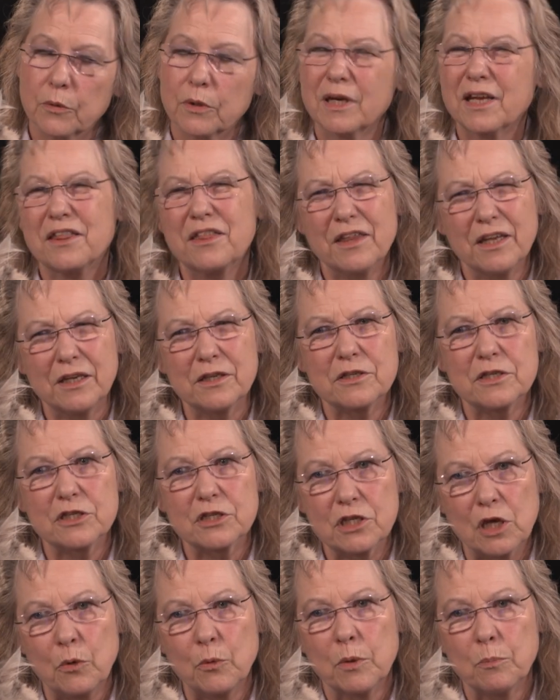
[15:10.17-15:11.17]
and I think it's
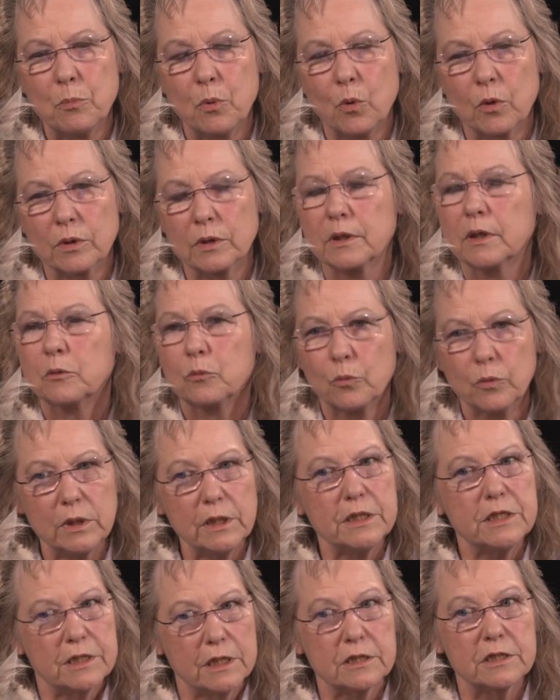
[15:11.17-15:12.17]
so important and really
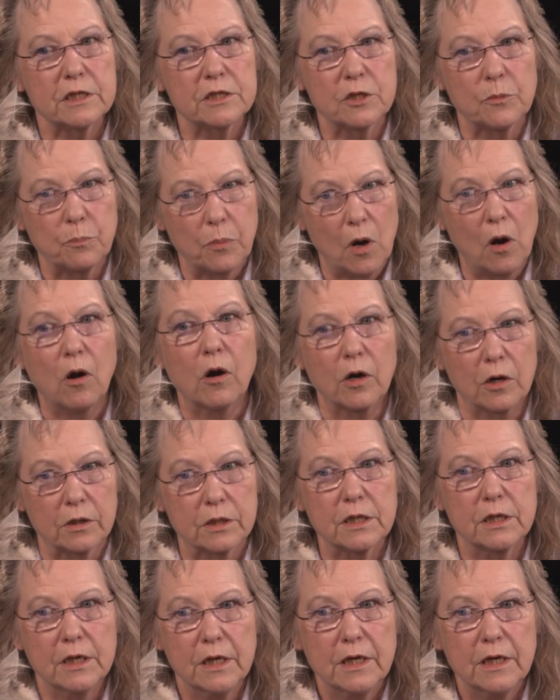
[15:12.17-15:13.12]
sets us apart,